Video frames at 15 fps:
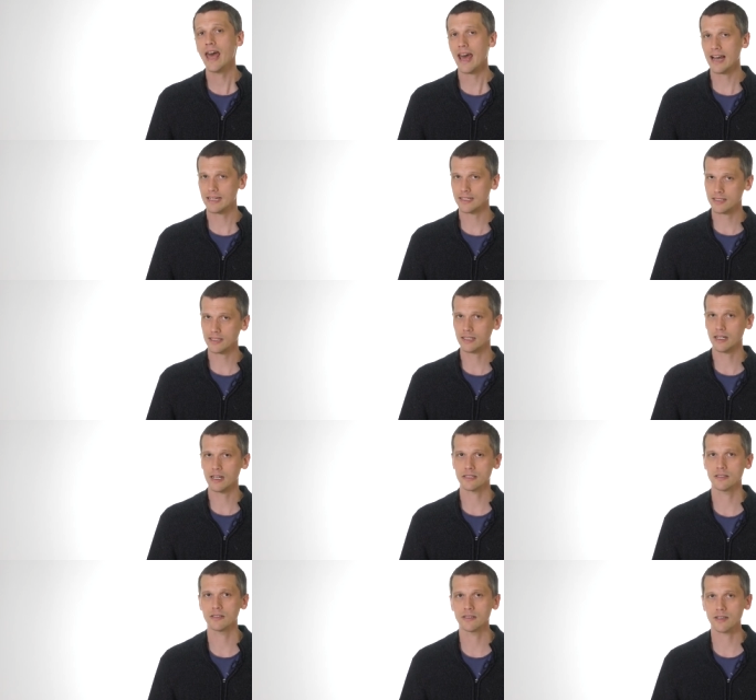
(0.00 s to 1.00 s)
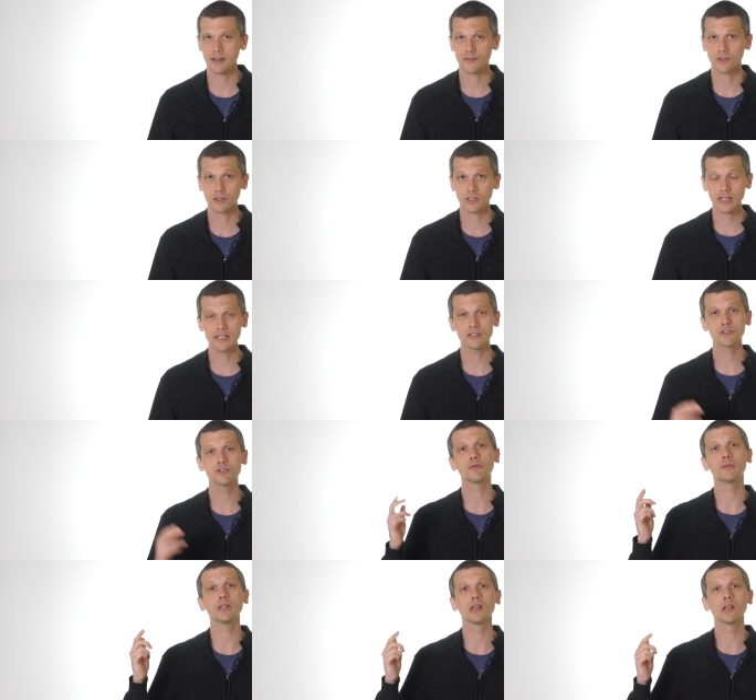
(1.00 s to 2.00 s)
as the glass inside of your lens,
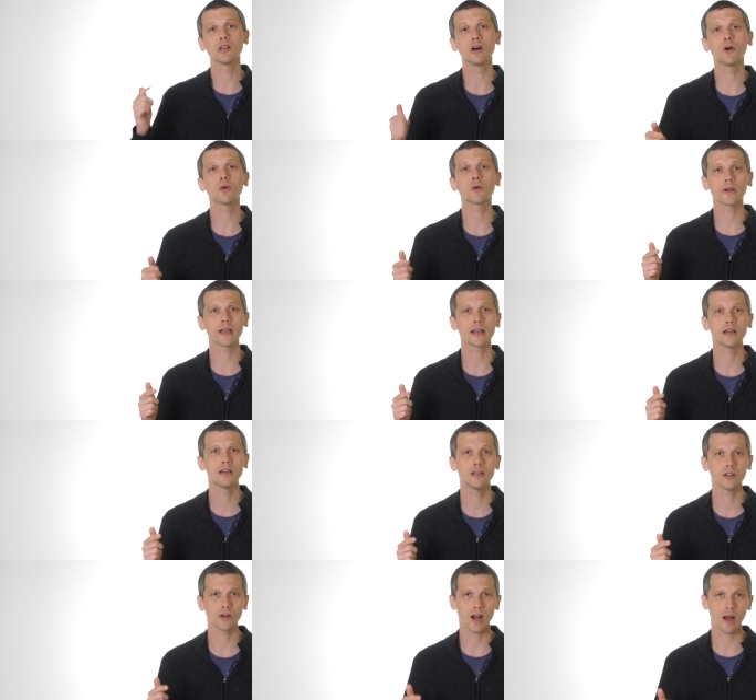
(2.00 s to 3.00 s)
you'll be lowering your